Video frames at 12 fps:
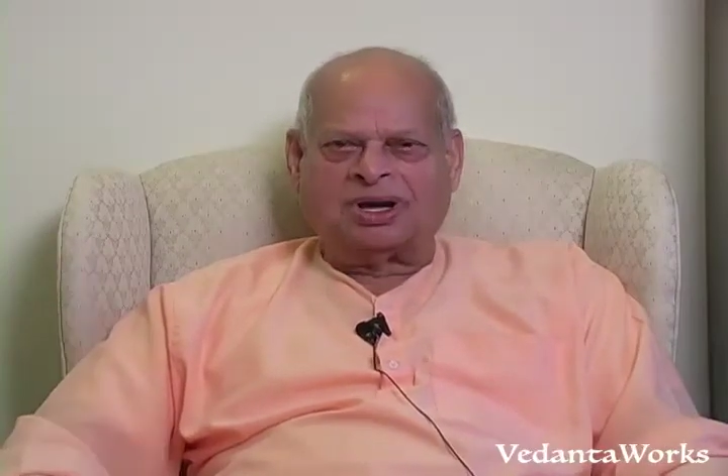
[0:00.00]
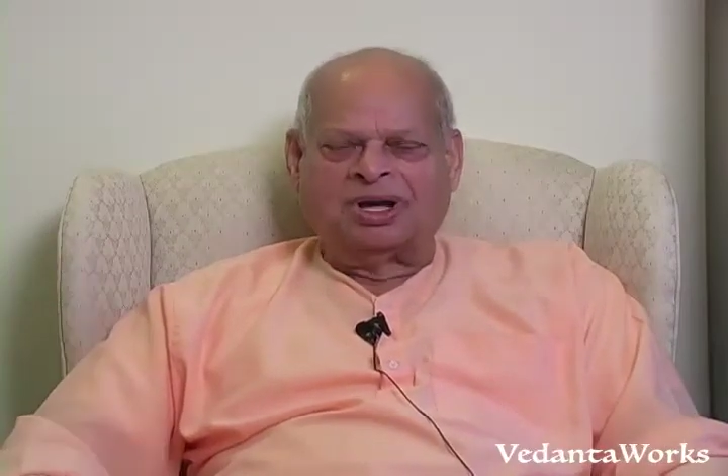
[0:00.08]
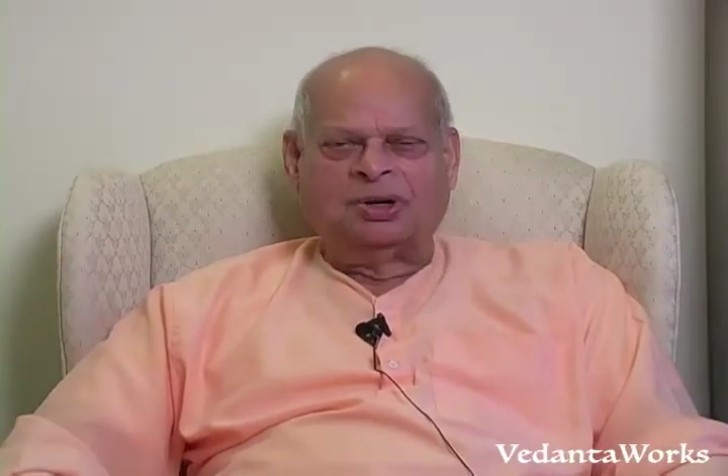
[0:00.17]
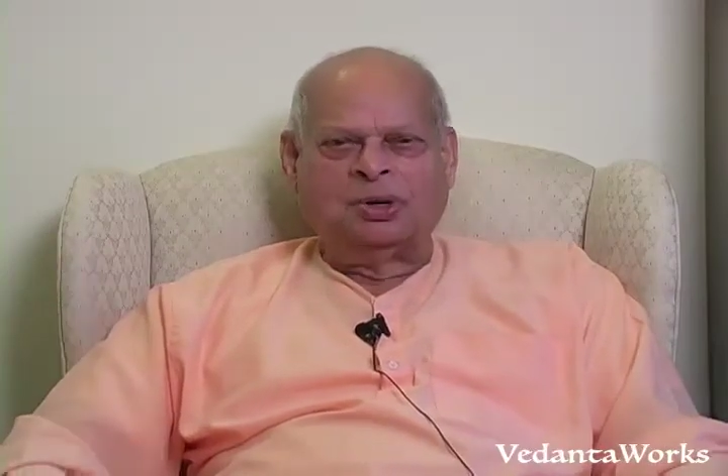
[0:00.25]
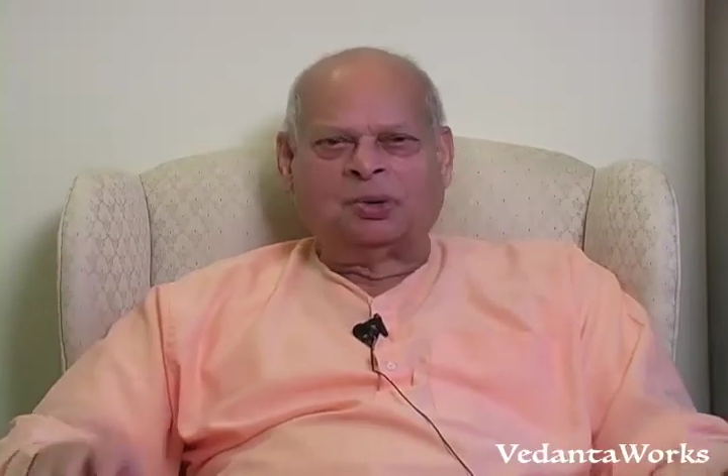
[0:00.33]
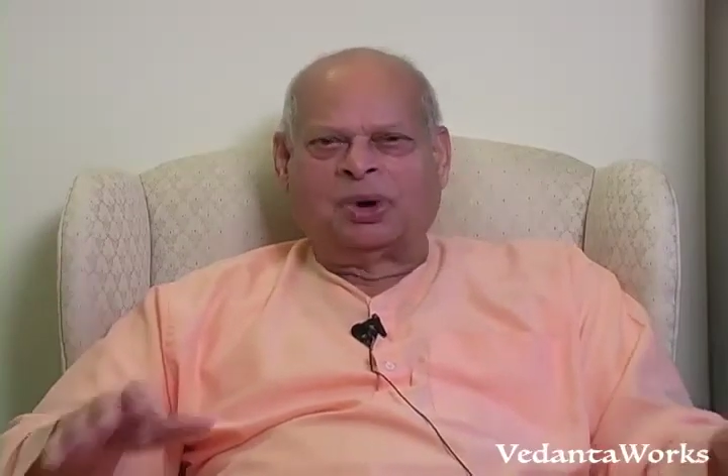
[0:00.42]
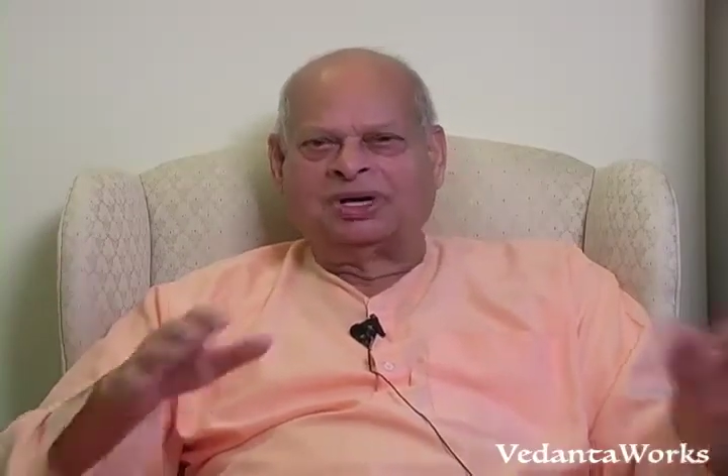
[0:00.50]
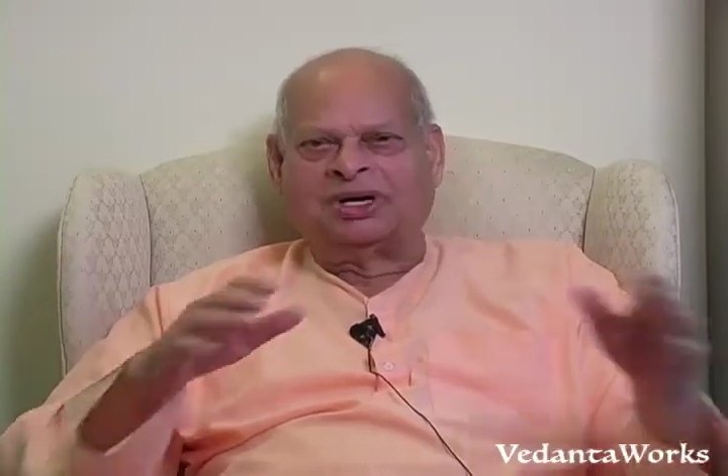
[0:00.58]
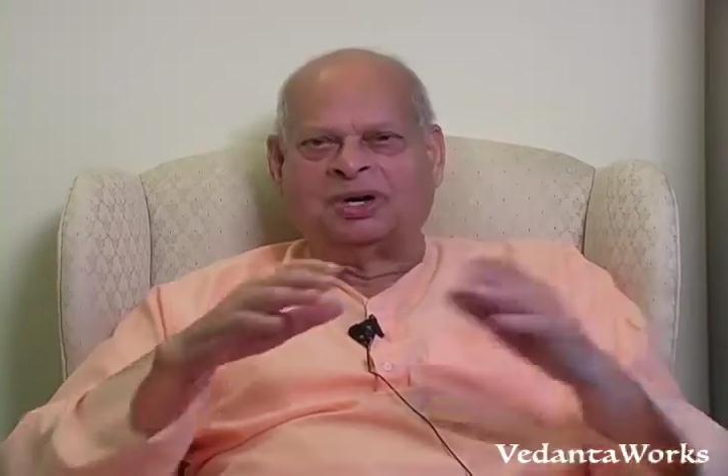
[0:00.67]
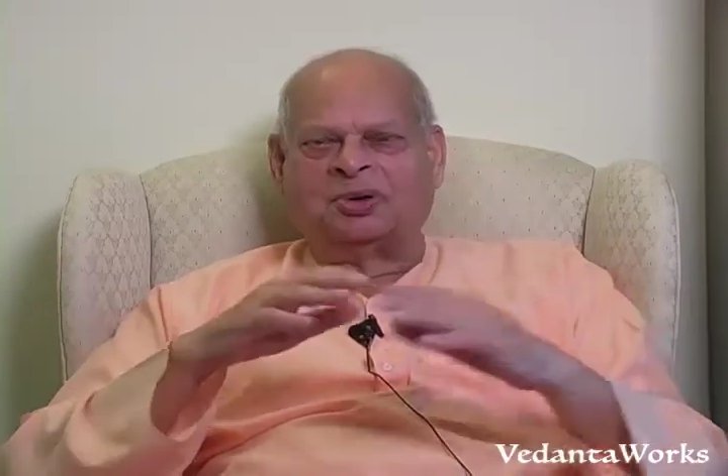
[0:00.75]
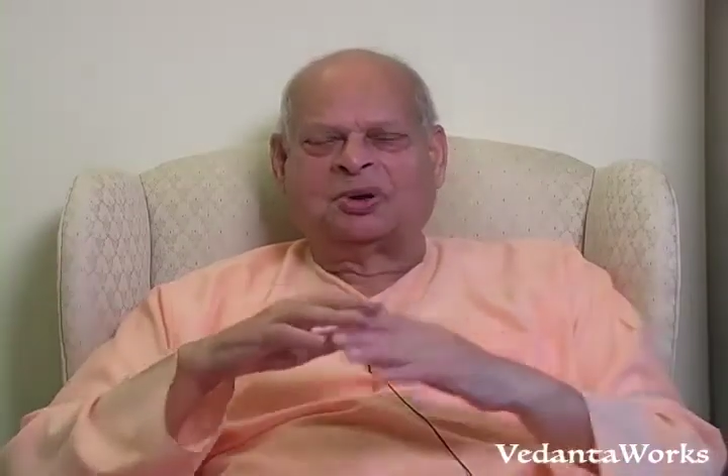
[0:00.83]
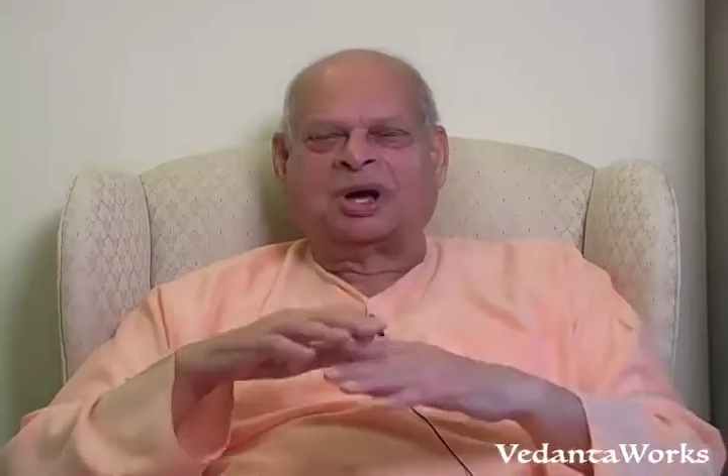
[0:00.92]
and he
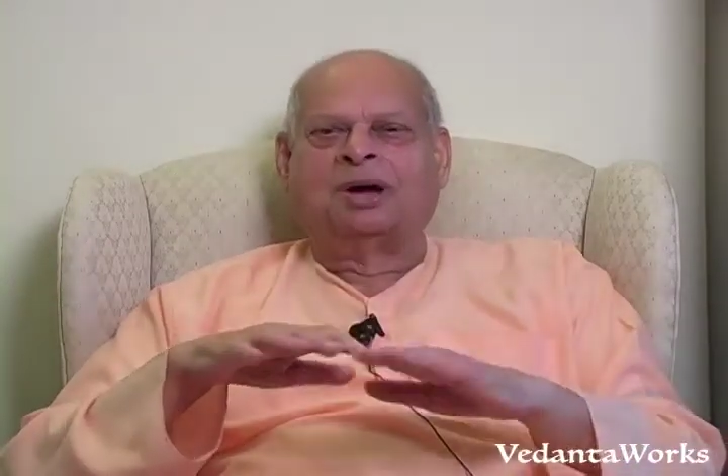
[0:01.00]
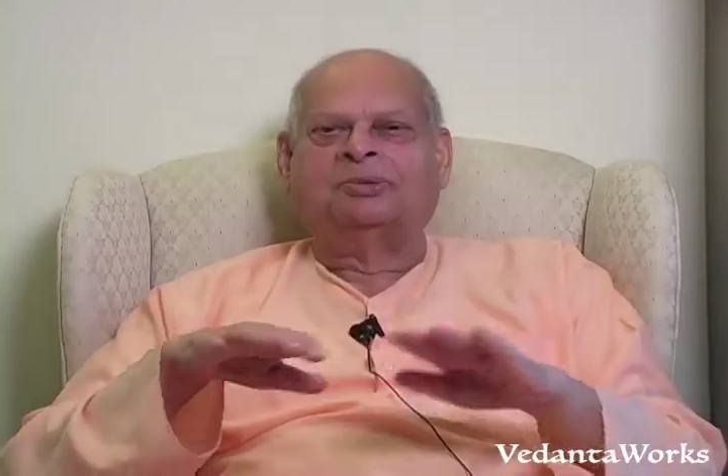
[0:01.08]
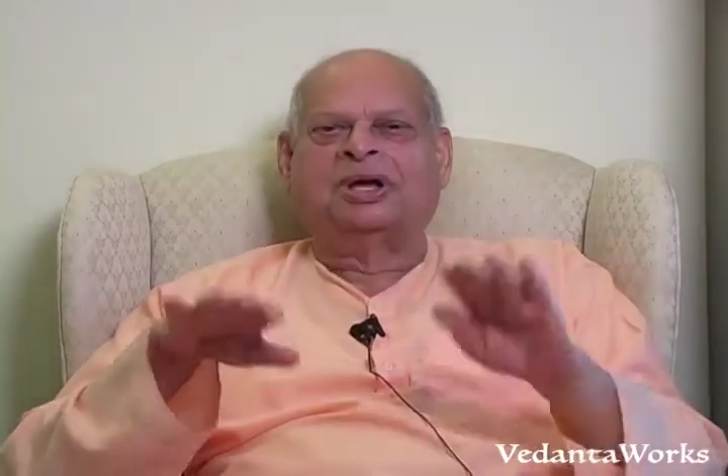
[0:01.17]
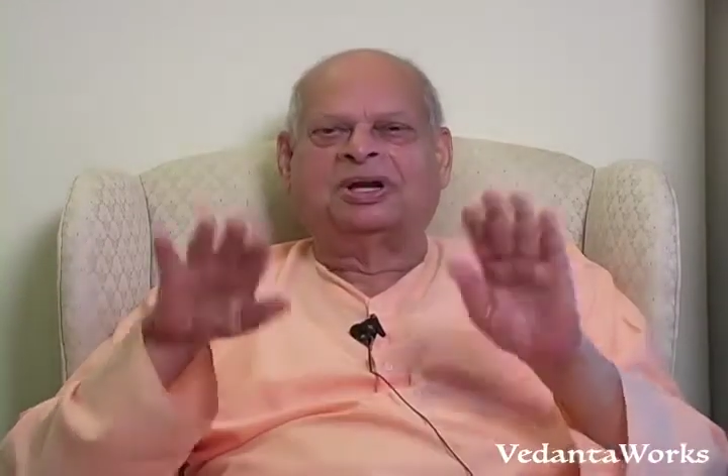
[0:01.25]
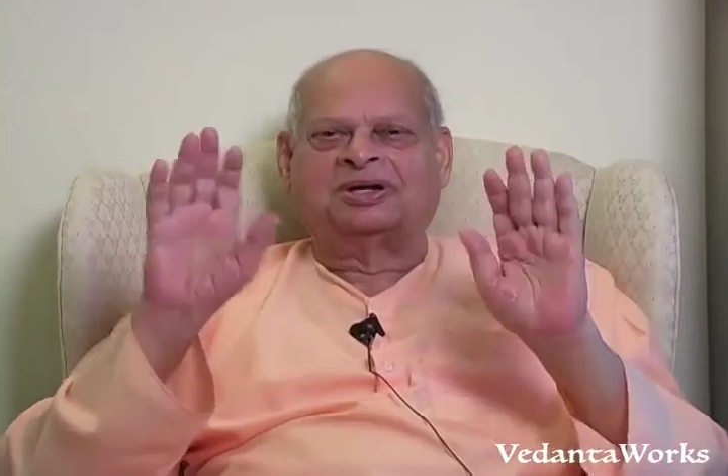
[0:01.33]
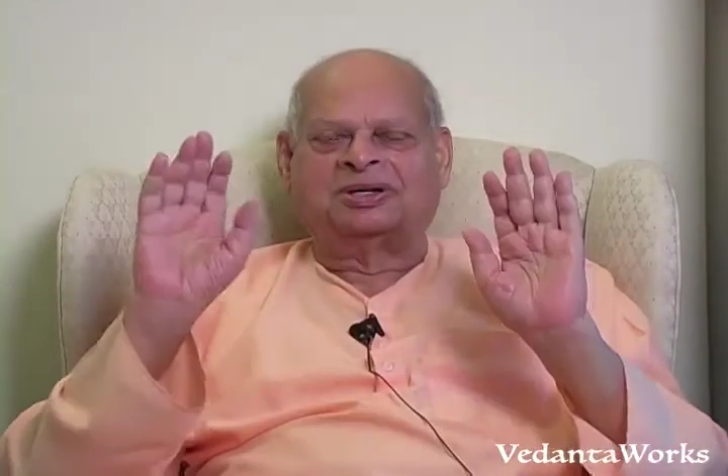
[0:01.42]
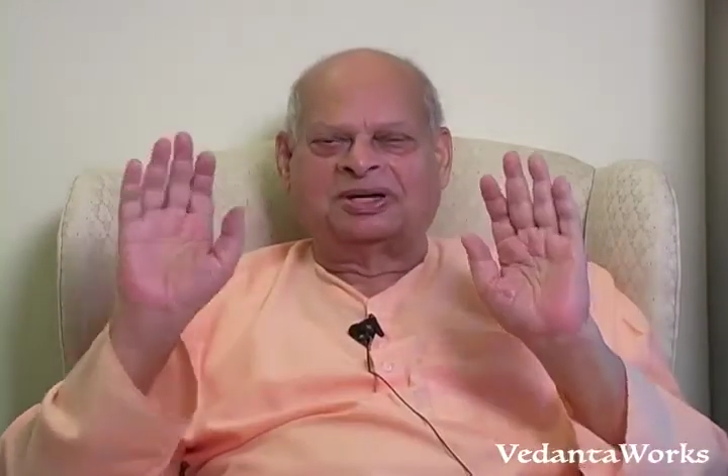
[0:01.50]
wanted to come and